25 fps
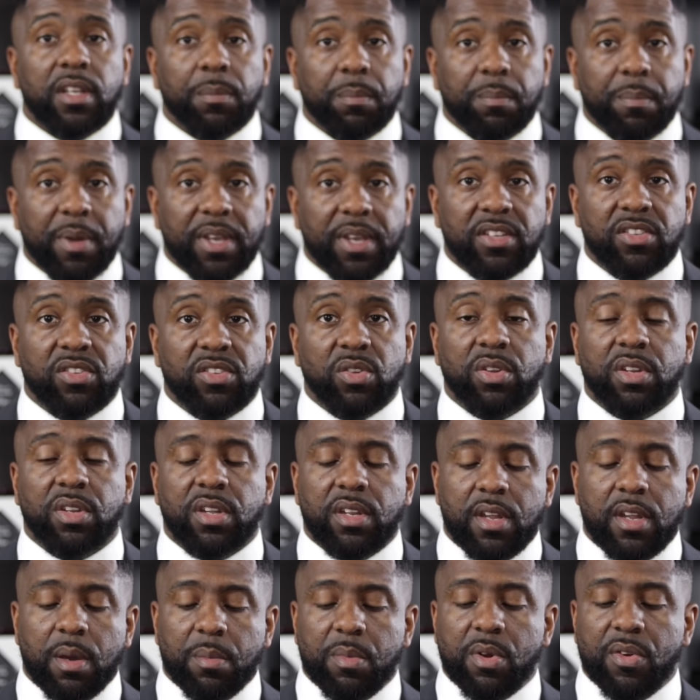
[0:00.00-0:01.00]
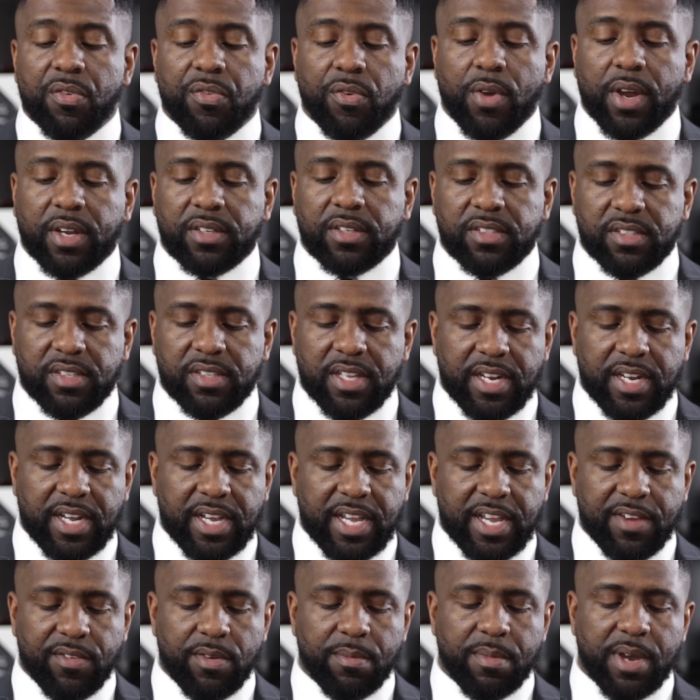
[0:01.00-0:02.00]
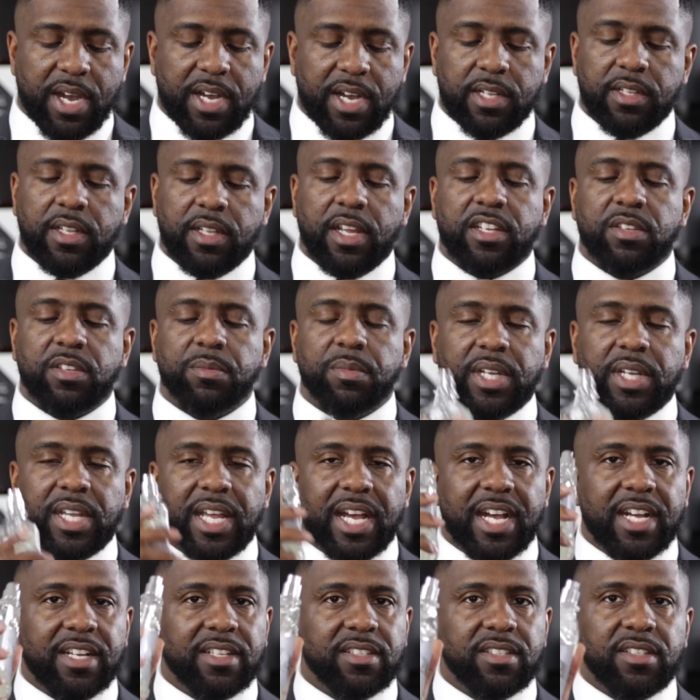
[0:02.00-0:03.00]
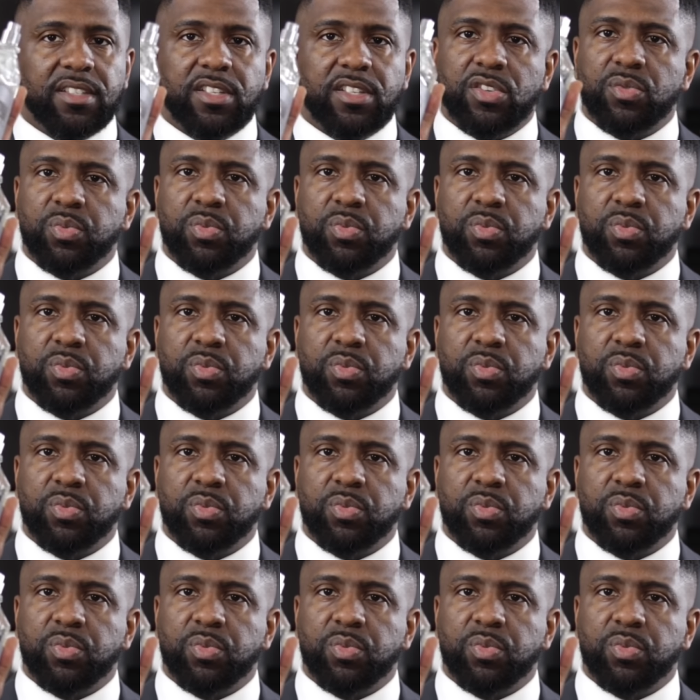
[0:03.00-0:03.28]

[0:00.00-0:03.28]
based on the number of fragrances that I have in my collection. But guys, this